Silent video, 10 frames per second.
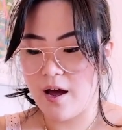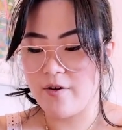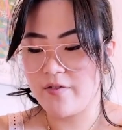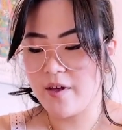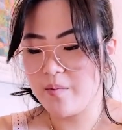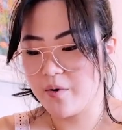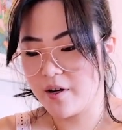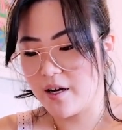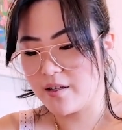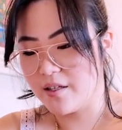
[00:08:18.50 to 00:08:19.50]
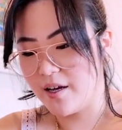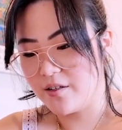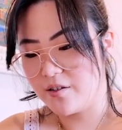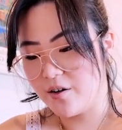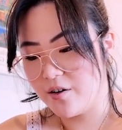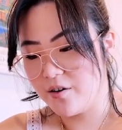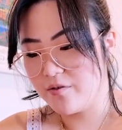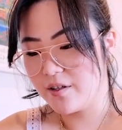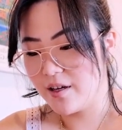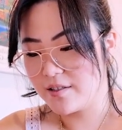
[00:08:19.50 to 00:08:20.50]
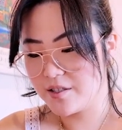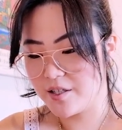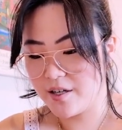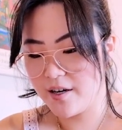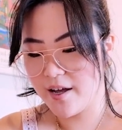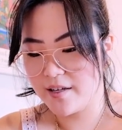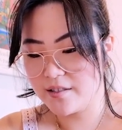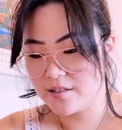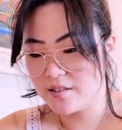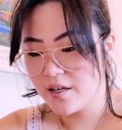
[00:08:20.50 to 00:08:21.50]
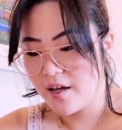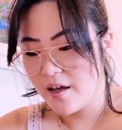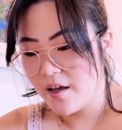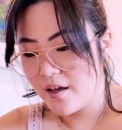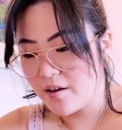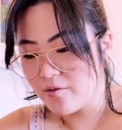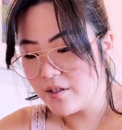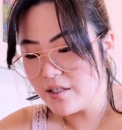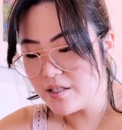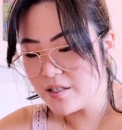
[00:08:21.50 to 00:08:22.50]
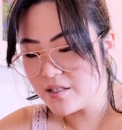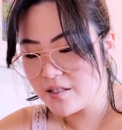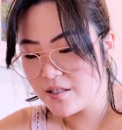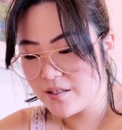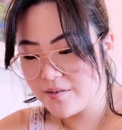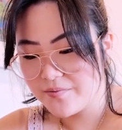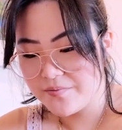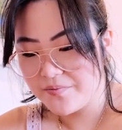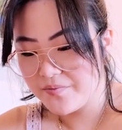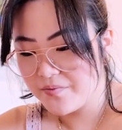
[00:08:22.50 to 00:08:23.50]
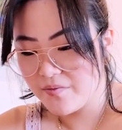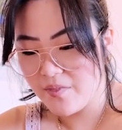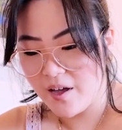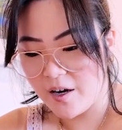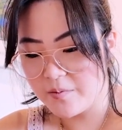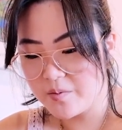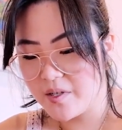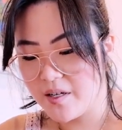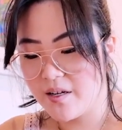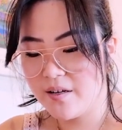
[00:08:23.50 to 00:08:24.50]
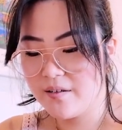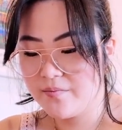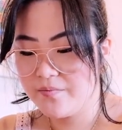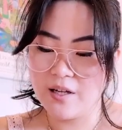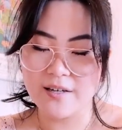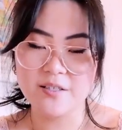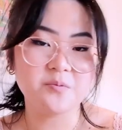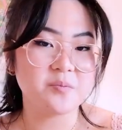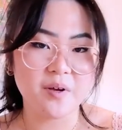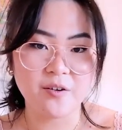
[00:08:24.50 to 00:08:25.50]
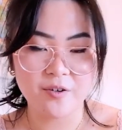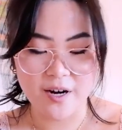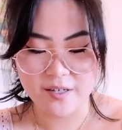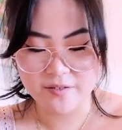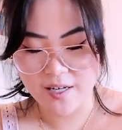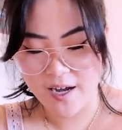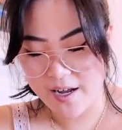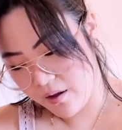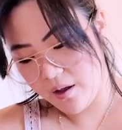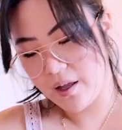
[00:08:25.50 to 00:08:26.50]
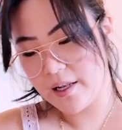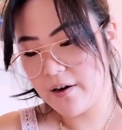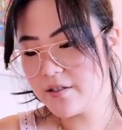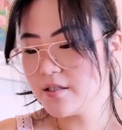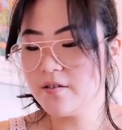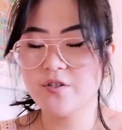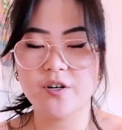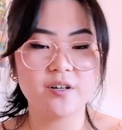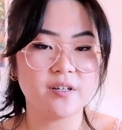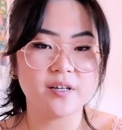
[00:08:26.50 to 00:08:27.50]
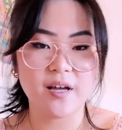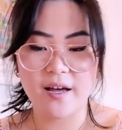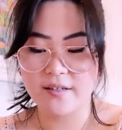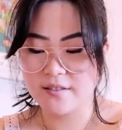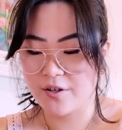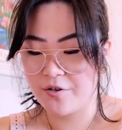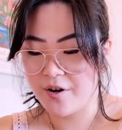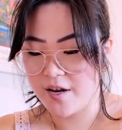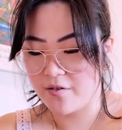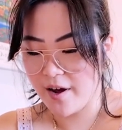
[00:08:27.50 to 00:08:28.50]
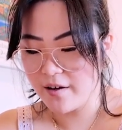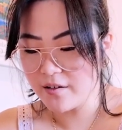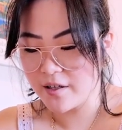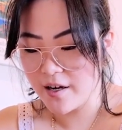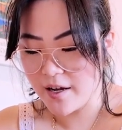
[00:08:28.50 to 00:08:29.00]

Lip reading: I read that book at the end of last year, and it really just helped me connect with my creative side. And now I just love journaling as a creative outlet.